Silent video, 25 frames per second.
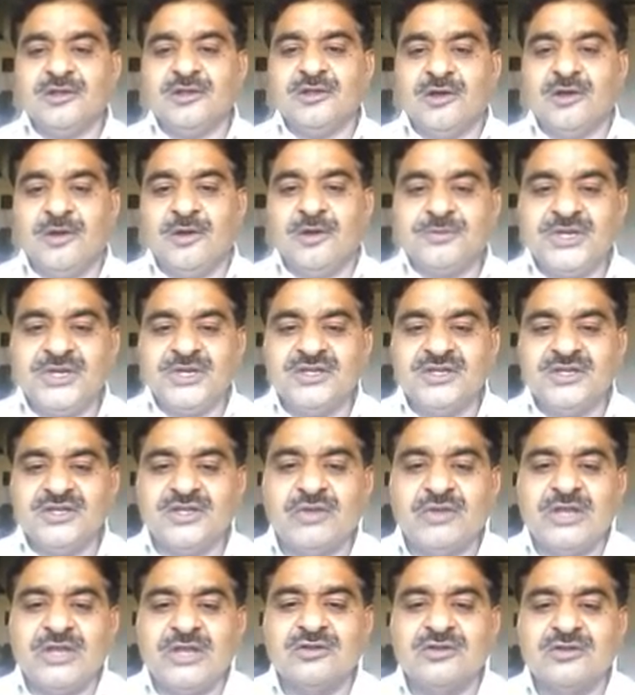Obtaining
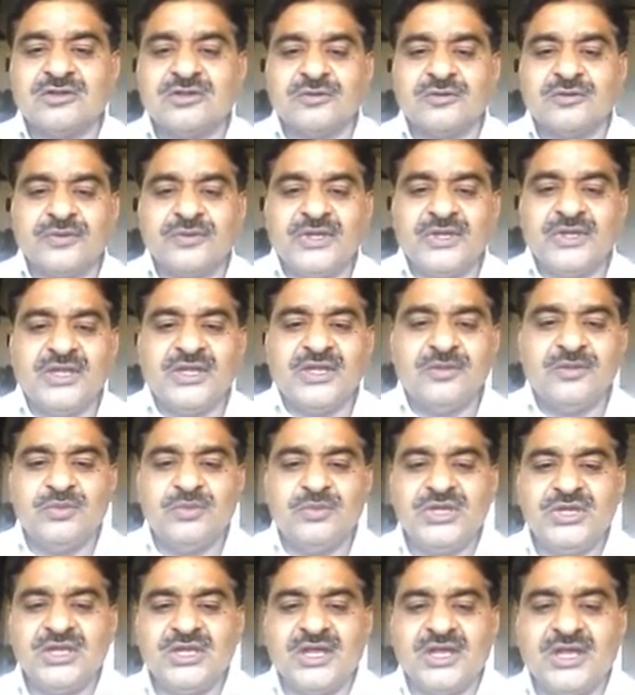the values of A,
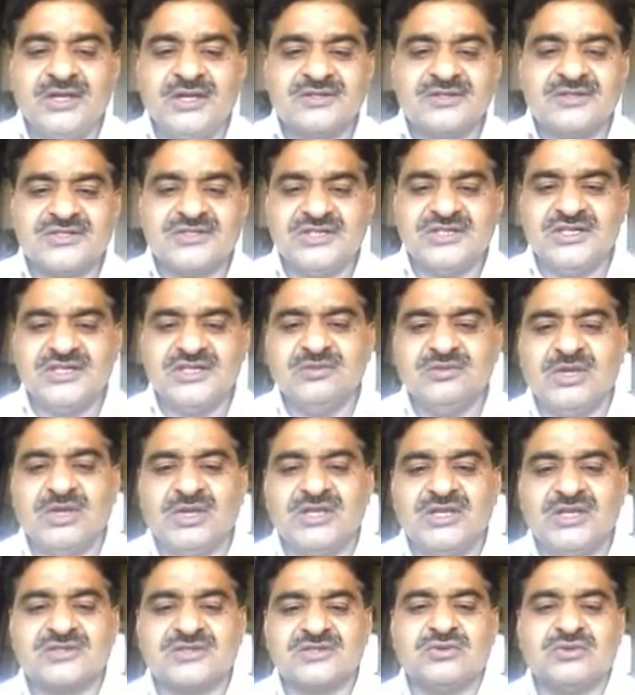B and C,
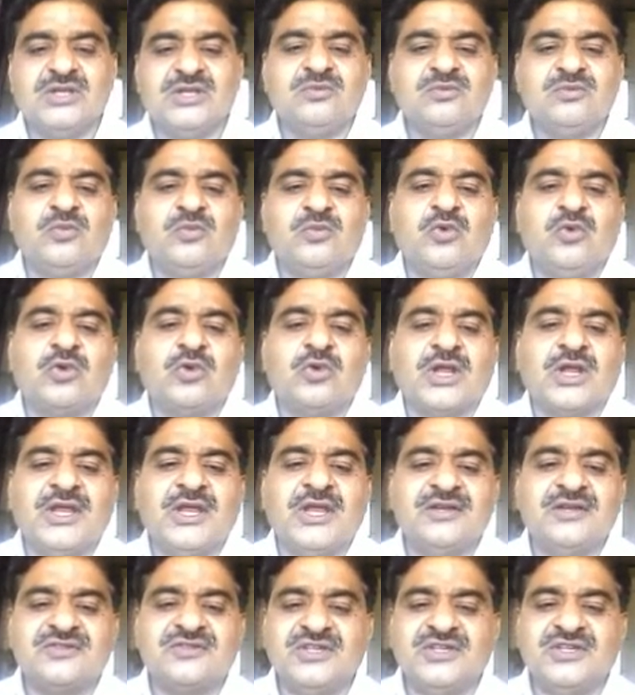minus 1, 4
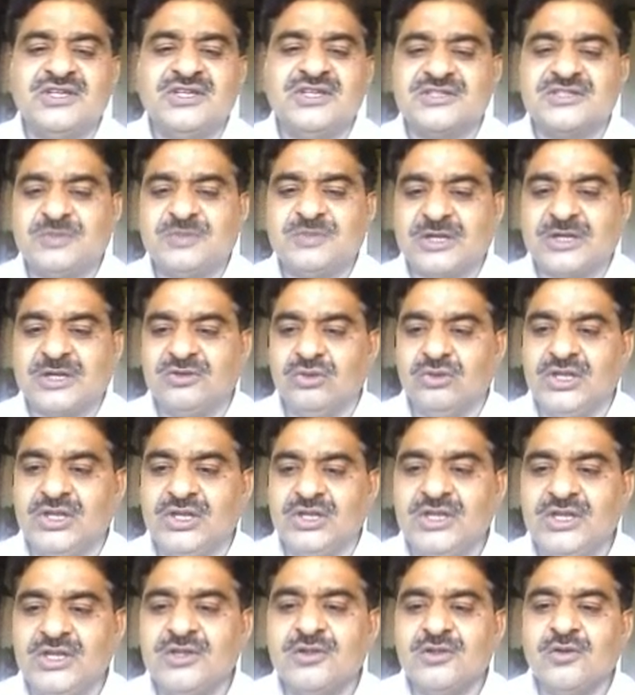and C
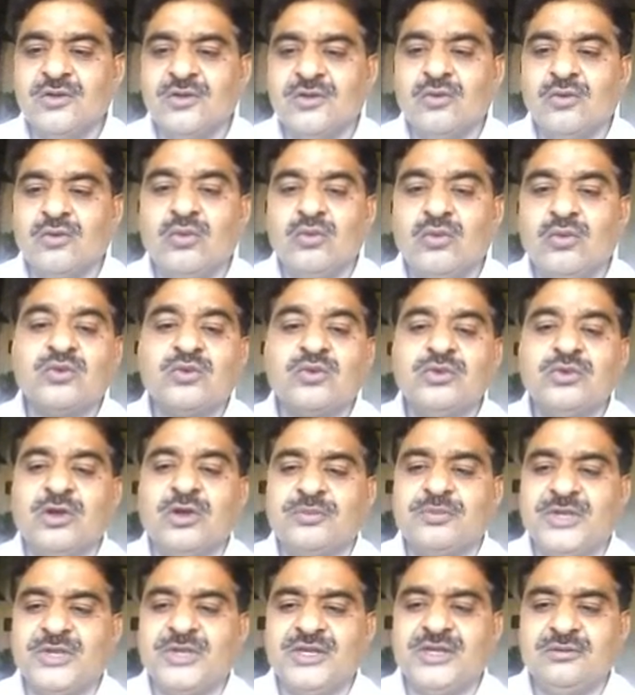respectively, what we
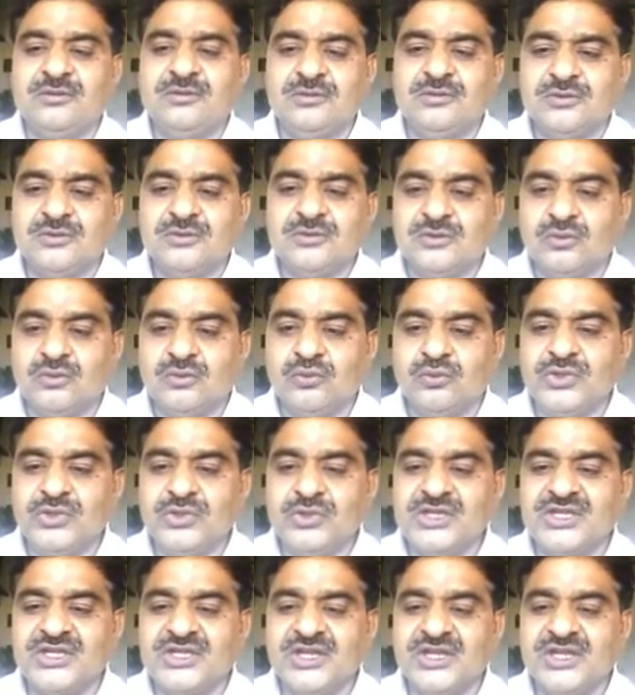obtain?
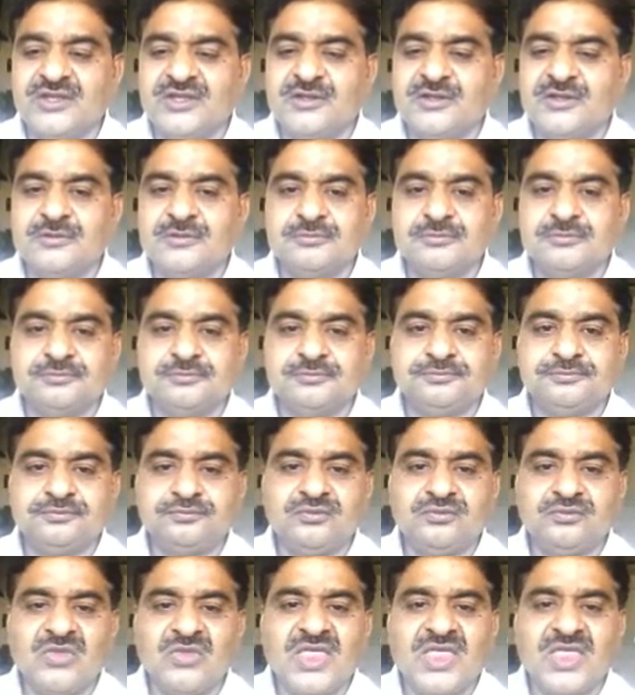We get,
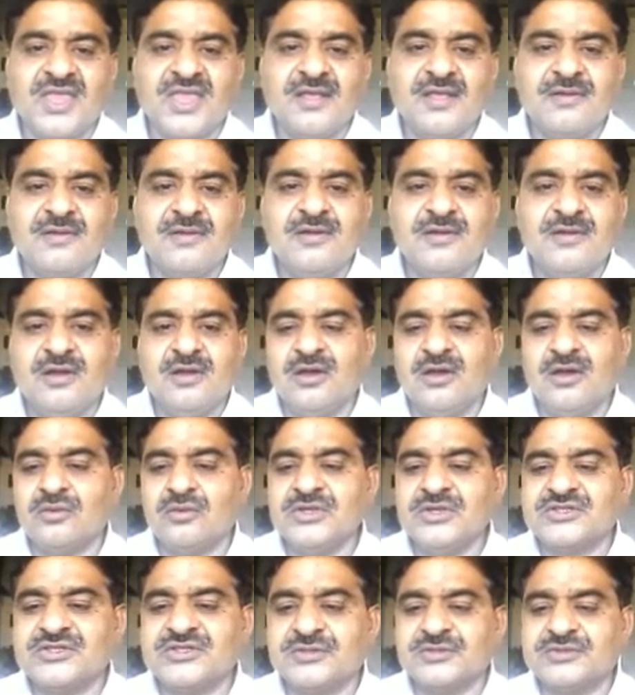or
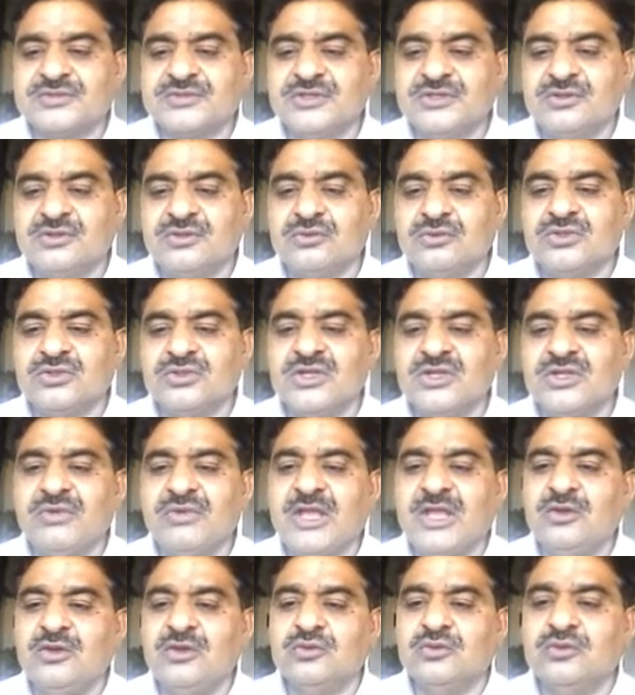we substitute the
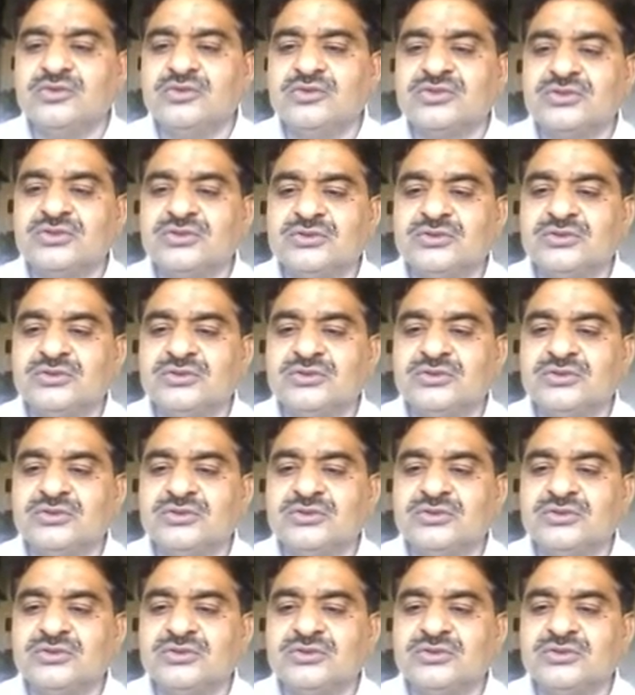values